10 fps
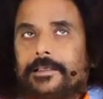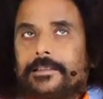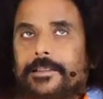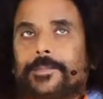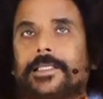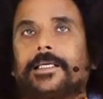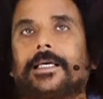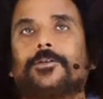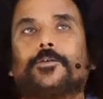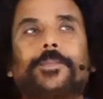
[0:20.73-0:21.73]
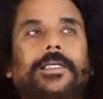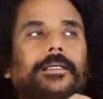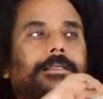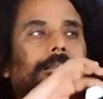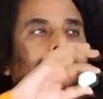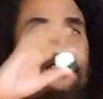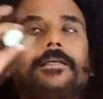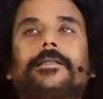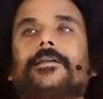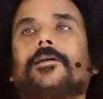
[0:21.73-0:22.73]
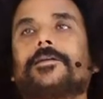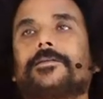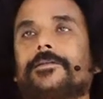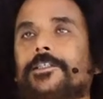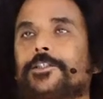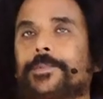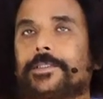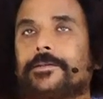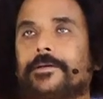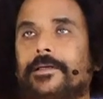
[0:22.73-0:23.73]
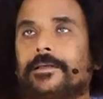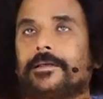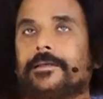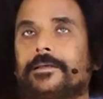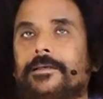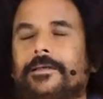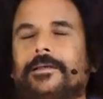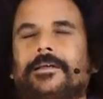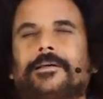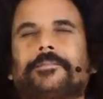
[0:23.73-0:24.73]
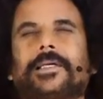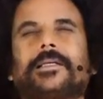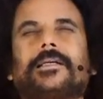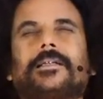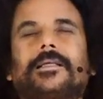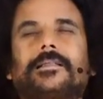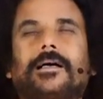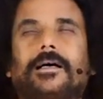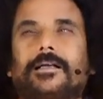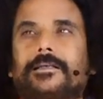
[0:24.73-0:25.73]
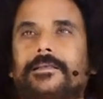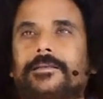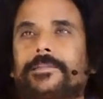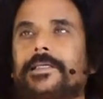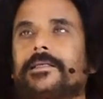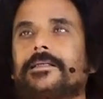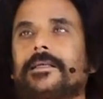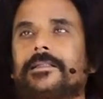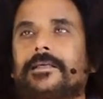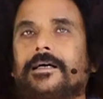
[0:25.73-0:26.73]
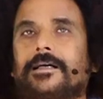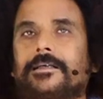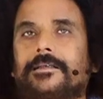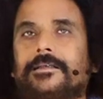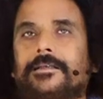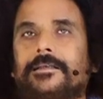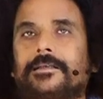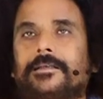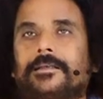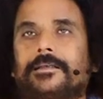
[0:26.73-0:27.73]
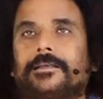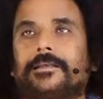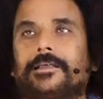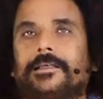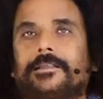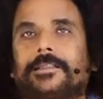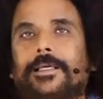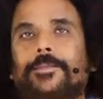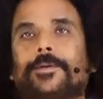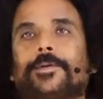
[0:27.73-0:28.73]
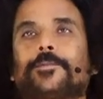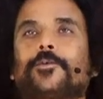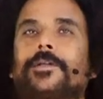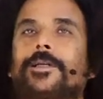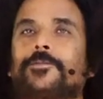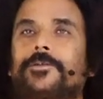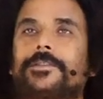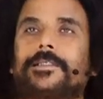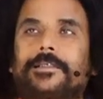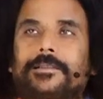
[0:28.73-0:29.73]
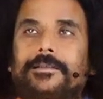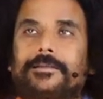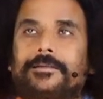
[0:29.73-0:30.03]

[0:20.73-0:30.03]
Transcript: Somebody has opened a center also, spiritual. Meditate on the heart, meditate on the heart. They are becoming more and more sick.